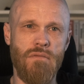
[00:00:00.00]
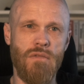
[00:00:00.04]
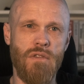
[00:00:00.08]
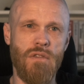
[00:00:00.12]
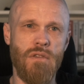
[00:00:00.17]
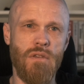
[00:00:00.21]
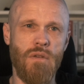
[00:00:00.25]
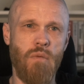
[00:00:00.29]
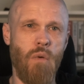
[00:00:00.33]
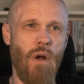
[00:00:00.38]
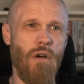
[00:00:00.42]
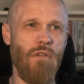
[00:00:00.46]

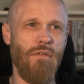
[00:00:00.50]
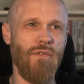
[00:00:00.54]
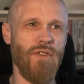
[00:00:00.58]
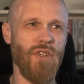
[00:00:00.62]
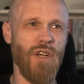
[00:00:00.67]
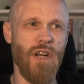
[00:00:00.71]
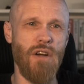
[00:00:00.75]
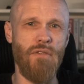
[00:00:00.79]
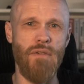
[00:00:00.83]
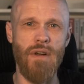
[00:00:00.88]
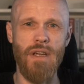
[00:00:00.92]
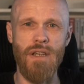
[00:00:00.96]
12
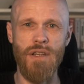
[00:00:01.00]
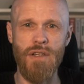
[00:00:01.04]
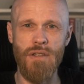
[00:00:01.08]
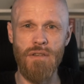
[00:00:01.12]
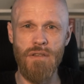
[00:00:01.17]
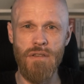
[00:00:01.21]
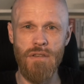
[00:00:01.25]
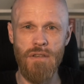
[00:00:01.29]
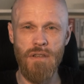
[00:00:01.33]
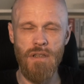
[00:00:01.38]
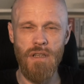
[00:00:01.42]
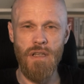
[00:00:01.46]

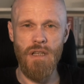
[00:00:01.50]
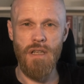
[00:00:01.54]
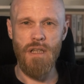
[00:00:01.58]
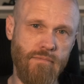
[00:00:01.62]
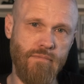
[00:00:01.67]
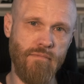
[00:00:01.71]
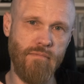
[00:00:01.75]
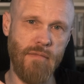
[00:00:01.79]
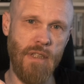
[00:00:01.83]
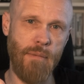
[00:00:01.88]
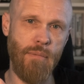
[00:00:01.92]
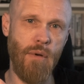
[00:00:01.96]
generations?
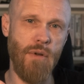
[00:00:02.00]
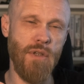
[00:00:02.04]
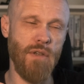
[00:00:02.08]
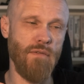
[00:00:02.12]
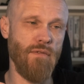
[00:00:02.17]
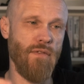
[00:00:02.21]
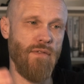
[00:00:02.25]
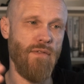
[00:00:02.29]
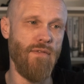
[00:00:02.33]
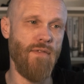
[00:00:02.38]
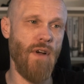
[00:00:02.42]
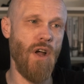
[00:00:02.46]
That puts him
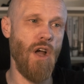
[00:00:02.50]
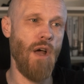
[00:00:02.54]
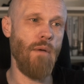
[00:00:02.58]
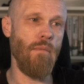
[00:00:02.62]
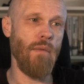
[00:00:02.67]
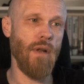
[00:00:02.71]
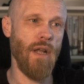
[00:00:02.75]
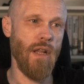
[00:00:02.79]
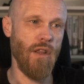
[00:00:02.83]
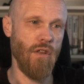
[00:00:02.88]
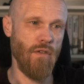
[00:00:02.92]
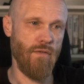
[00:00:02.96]

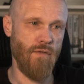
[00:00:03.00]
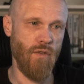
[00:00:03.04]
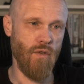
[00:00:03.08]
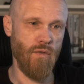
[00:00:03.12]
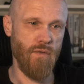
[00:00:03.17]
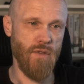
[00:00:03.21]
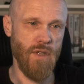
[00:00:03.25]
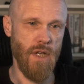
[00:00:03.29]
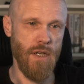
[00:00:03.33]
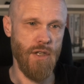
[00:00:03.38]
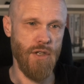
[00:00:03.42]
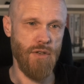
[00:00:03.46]
firmly in the
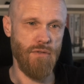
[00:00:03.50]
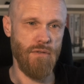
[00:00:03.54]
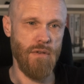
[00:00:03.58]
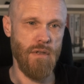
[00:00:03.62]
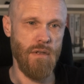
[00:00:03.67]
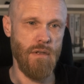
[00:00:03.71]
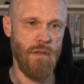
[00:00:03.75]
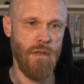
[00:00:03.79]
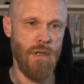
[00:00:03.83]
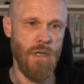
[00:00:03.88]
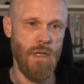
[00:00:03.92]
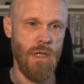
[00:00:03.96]
4th century.
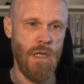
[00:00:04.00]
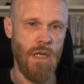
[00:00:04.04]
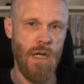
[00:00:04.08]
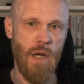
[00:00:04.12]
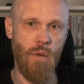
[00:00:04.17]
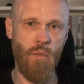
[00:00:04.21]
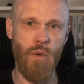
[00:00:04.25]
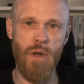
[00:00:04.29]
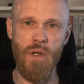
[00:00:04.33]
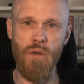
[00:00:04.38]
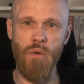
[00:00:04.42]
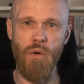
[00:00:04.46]

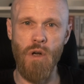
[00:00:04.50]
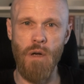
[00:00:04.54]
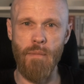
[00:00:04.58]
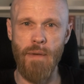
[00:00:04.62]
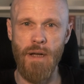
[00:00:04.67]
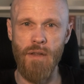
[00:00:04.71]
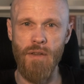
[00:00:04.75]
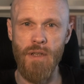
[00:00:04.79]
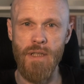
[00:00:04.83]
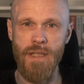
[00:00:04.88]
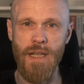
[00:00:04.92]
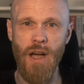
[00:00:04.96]
And we're talking
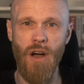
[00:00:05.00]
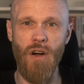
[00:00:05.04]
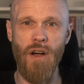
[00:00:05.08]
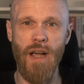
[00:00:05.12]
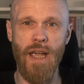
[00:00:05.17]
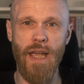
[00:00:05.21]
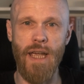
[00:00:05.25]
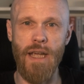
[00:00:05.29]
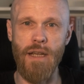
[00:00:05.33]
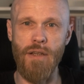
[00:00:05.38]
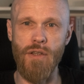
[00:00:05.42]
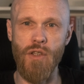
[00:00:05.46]
about the
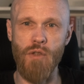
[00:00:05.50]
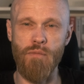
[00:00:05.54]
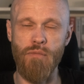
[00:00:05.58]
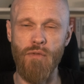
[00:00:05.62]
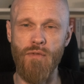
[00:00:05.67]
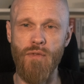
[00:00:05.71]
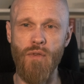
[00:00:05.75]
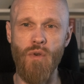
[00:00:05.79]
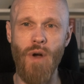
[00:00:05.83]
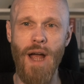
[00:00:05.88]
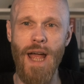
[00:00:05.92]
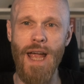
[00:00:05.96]
Dark Ages,
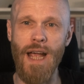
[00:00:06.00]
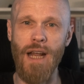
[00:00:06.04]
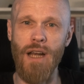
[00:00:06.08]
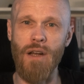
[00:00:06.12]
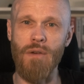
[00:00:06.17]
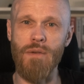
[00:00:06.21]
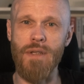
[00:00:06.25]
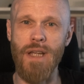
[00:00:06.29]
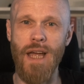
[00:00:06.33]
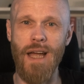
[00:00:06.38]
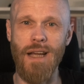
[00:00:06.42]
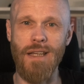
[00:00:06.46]
before
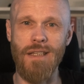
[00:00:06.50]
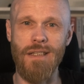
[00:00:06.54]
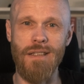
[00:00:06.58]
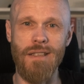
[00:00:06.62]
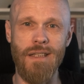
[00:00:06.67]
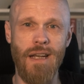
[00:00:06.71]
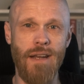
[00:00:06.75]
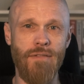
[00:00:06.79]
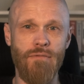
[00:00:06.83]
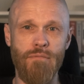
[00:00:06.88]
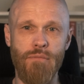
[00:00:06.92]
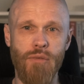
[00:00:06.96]
Anglo-Saxons
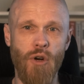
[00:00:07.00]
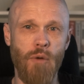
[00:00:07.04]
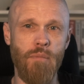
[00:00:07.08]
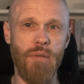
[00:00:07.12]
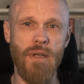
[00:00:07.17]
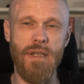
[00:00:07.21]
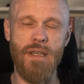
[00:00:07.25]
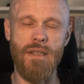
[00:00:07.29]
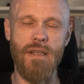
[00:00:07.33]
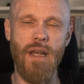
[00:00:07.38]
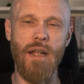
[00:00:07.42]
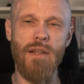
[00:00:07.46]
had even
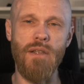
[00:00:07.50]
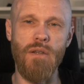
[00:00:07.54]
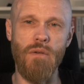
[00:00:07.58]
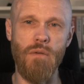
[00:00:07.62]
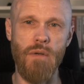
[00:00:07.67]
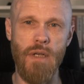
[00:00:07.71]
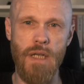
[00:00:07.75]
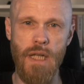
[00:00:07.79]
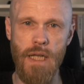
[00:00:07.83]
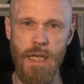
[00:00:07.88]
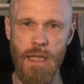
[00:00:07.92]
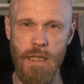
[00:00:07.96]
properly
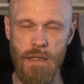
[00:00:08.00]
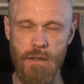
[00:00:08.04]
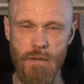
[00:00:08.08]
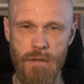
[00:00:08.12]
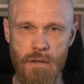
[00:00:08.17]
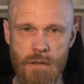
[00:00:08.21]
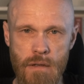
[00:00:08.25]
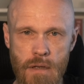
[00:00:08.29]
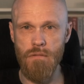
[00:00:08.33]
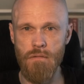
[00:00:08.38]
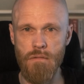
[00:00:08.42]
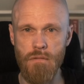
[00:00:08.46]
settled in England.
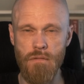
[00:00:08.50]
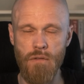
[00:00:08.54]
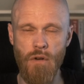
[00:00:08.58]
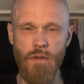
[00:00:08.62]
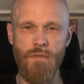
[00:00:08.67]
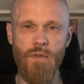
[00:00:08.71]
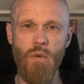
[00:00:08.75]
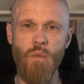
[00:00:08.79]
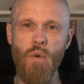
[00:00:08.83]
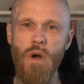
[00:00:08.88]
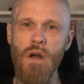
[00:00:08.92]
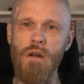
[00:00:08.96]

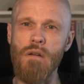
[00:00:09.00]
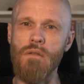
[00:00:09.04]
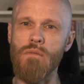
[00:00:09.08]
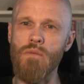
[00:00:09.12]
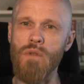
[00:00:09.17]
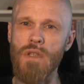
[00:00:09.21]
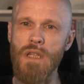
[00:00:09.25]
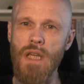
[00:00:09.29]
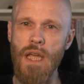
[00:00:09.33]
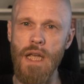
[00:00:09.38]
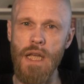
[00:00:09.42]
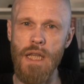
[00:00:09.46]
Offa I
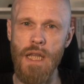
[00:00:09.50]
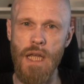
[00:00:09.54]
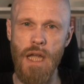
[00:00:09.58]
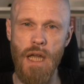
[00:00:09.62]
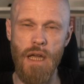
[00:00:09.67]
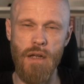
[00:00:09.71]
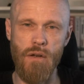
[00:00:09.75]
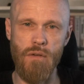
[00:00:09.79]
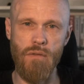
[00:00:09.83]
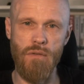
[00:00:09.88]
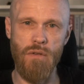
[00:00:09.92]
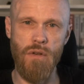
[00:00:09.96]
was king of the
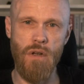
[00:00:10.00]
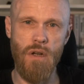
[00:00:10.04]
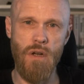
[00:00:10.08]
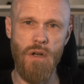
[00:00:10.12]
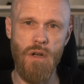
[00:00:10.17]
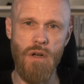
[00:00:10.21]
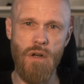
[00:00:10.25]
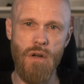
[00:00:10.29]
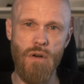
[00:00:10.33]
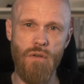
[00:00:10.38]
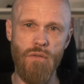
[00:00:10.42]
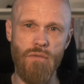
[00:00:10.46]
Angles,
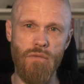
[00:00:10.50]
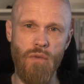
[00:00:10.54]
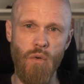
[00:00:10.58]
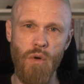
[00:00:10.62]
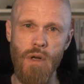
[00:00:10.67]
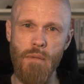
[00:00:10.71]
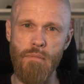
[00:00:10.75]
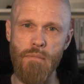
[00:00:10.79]
ruling